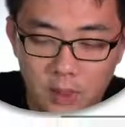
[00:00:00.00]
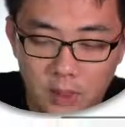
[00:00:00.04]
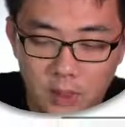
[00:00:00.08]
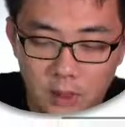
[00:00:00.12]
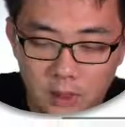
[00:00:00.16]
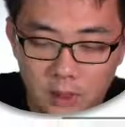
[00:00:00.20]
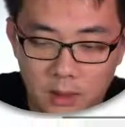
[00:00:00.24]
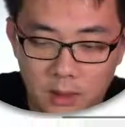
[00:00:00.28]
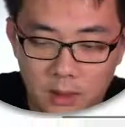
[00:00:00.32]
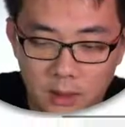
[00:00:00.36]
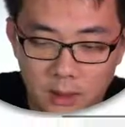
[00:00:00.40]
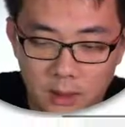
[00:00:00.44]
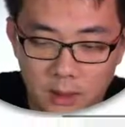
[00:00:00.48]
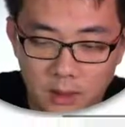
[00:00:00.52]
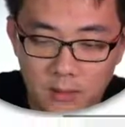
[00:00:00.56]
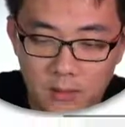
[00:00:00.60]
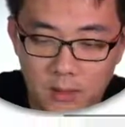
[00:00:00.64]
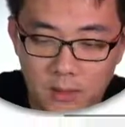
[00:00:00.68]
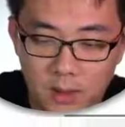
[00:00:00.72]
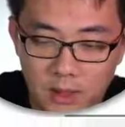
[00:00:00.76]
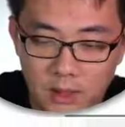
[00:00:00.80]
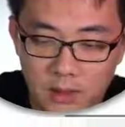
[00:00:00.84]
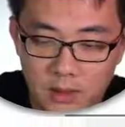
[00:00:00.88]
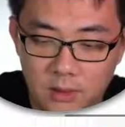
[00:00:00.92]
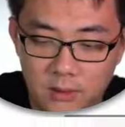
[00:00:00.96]
the
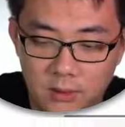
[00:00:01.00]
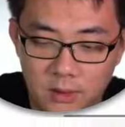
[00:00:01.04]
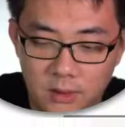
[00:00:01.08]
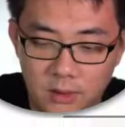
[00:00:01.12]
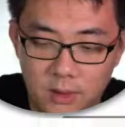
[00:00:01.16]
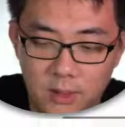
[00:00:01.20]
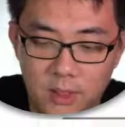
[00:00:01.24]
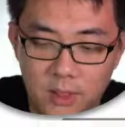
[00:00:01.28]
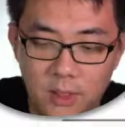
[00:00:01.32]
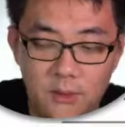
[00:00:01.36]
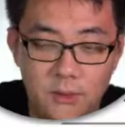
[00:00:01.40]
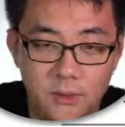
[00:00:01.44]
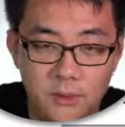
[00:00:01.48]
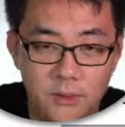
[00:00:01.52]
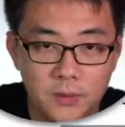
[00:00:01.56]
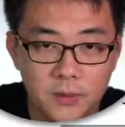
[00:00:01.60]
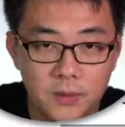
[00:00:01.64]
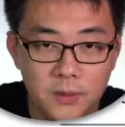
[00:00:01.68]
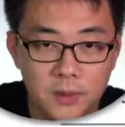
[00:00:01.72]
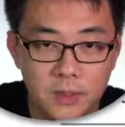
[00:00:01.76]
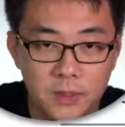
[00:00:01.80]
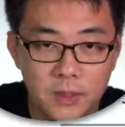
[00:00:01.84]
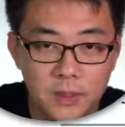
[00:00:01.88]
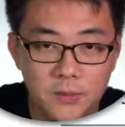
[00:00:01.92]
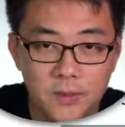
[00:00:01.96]
acceleration and also
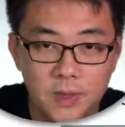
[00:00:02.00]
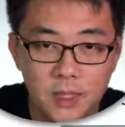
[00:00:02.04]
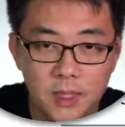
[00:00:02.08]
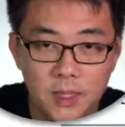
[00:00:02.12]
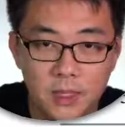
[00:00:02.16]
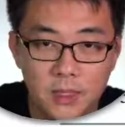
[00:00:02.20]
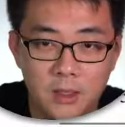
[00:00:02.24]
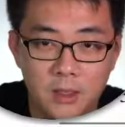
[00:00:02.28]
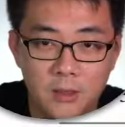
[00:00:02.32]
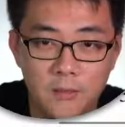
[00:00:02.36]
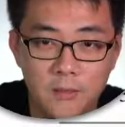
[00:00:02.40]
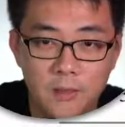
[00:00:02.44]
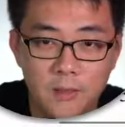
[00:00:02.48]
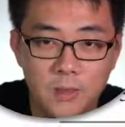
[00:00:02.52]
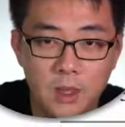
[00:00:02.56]
the speed here.